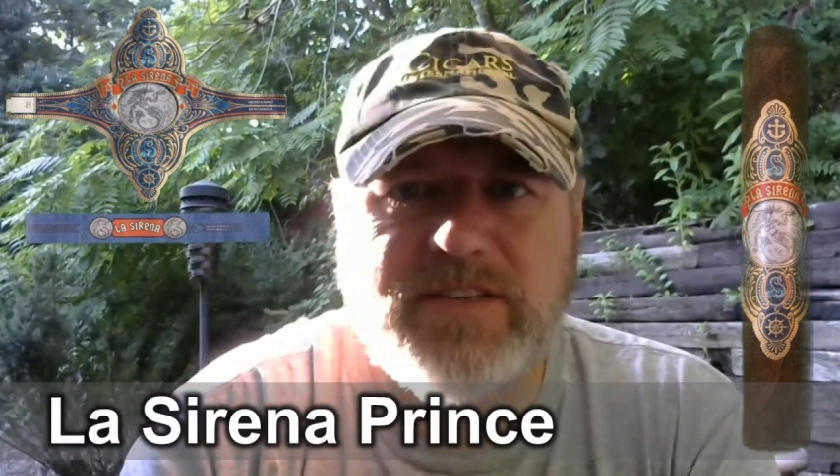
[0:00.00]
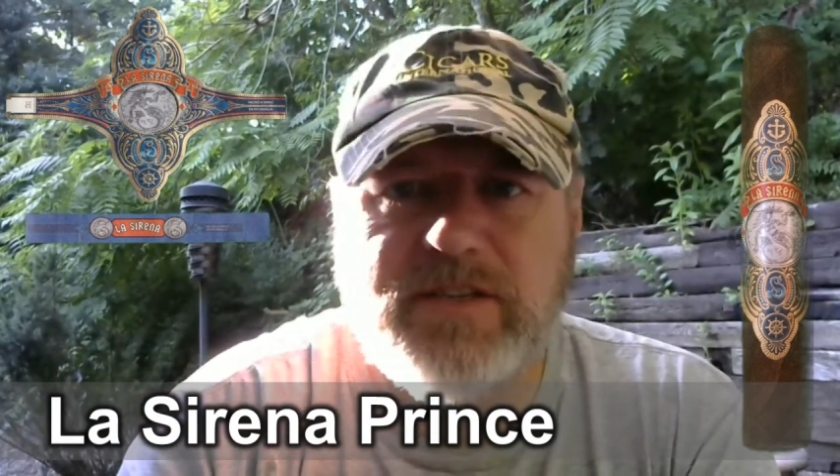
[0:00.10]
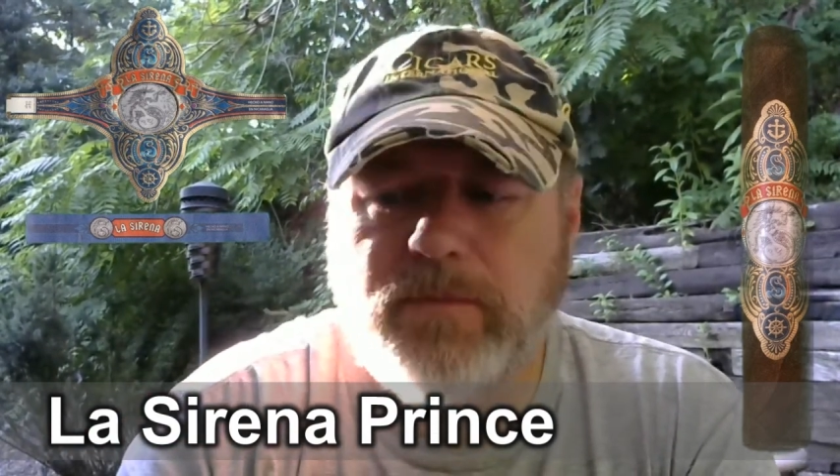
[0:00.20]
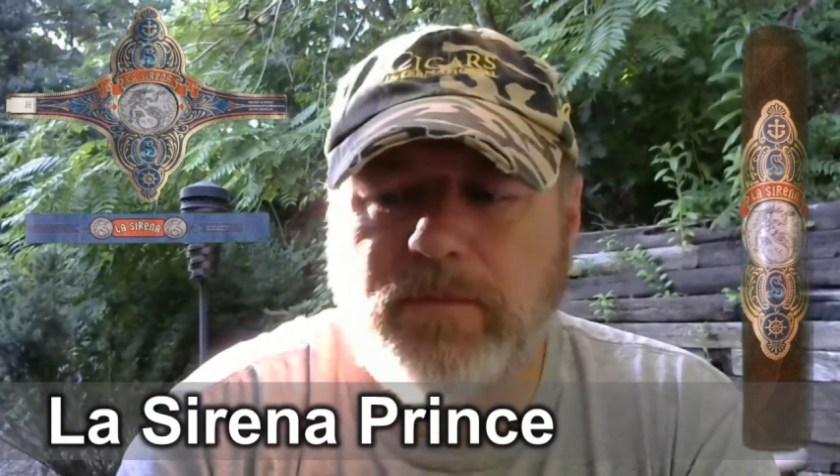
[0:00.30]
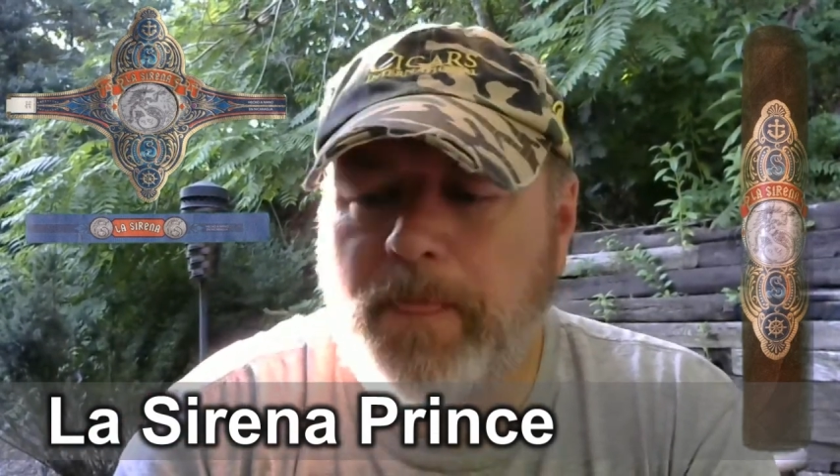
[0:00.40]

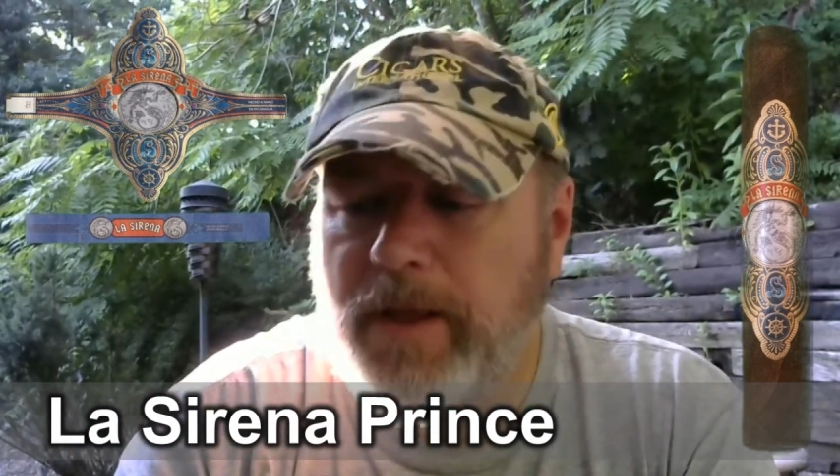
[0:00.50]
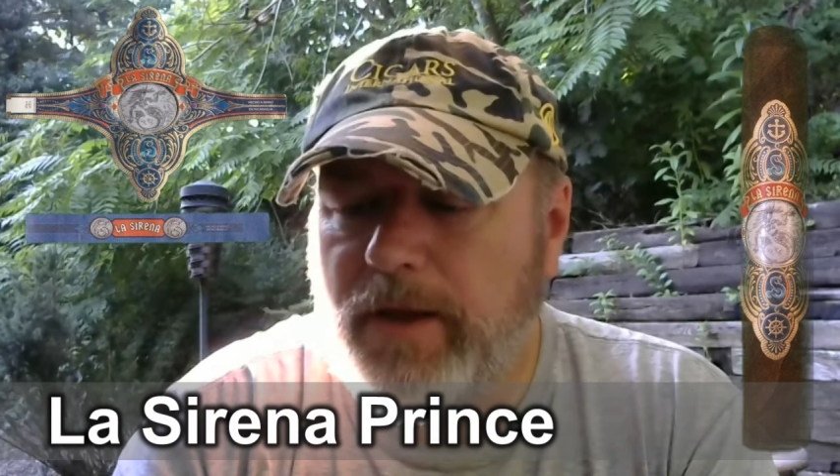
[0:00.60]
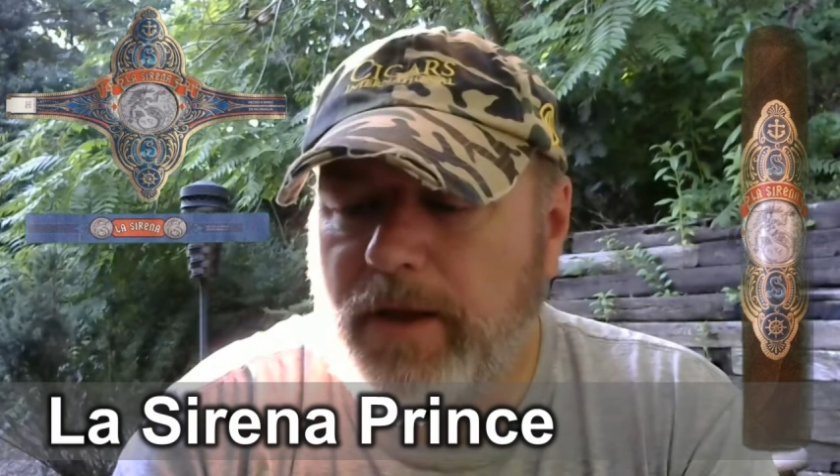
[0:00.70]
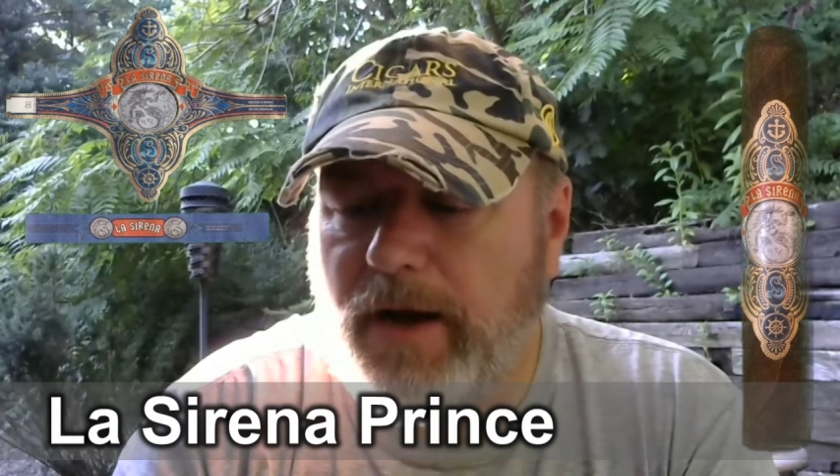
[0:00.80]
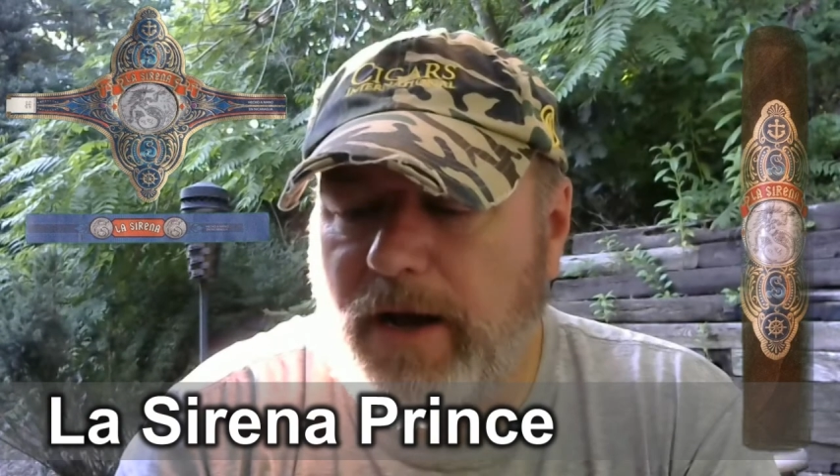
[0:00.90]
still.
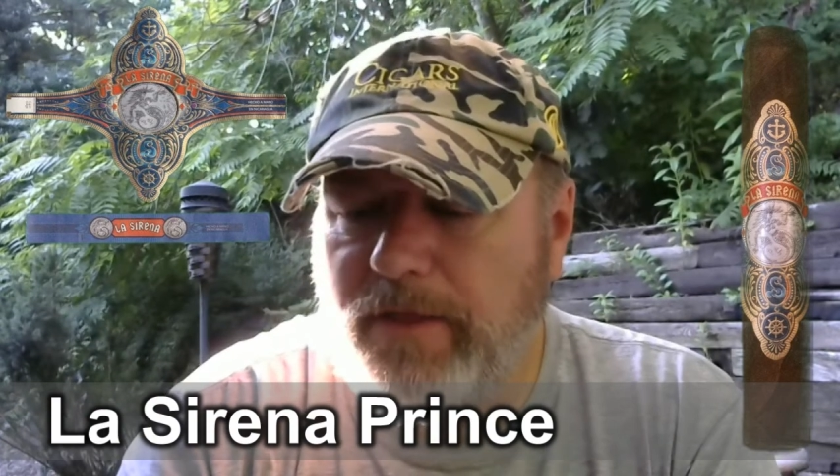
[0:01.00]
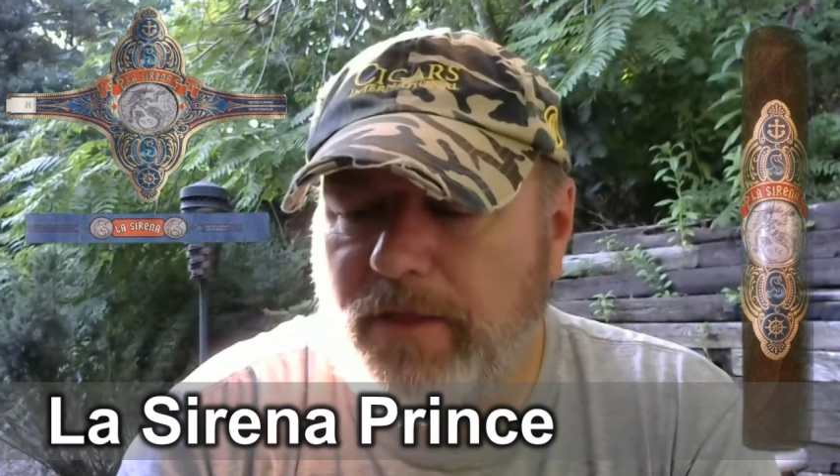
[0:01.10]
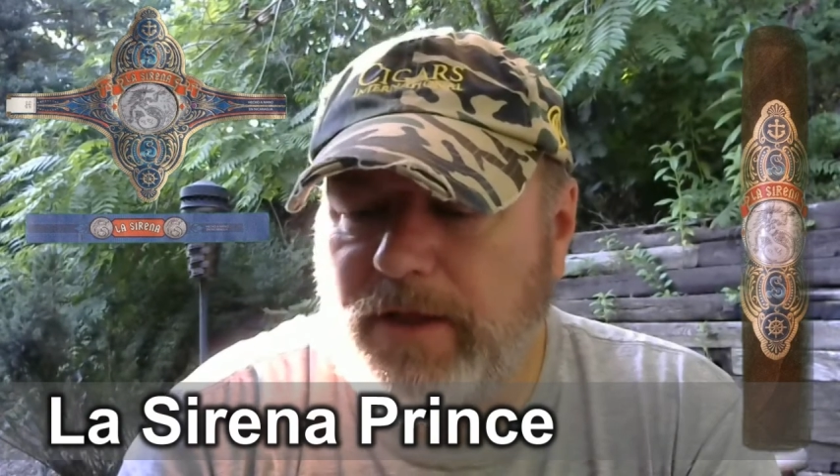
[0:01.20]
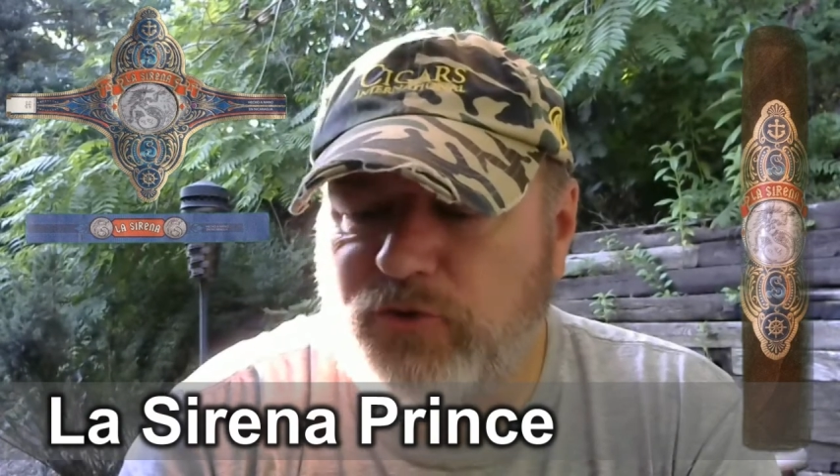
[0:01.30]
That